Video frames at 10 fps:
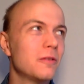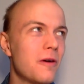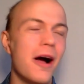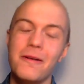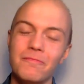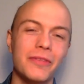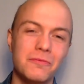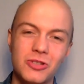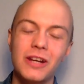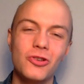I'm
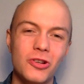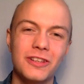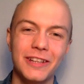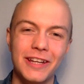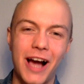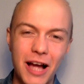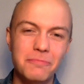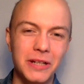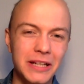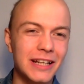genuinely
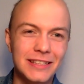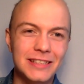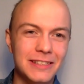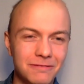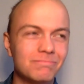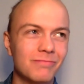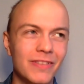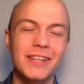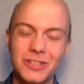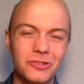happy.
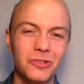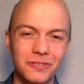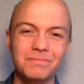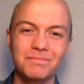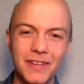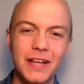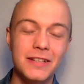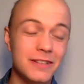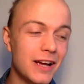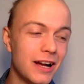It's cool.
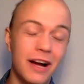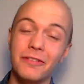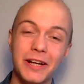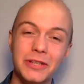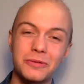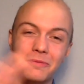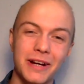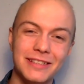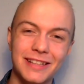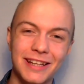So yeah, have a nice one,
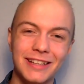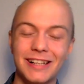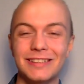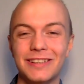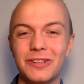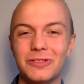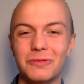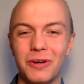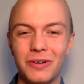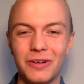mates, and I'll see you
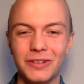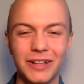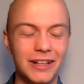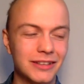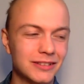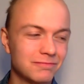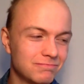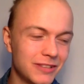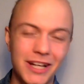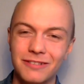tomorrow. And
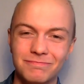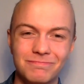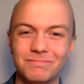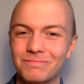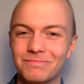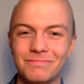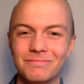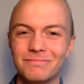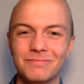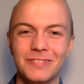yeah,
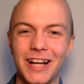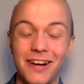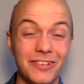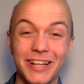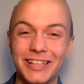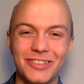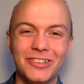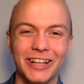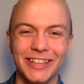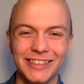have a nice
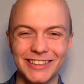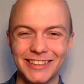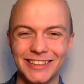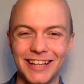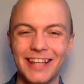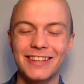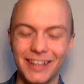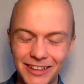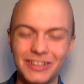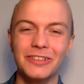one.
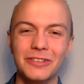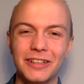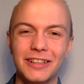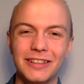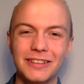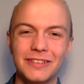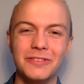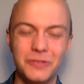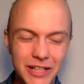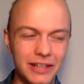Thank you,
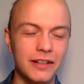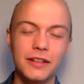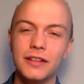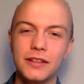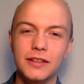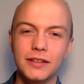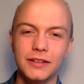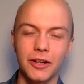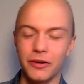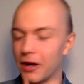really.
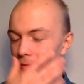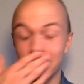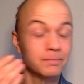No, I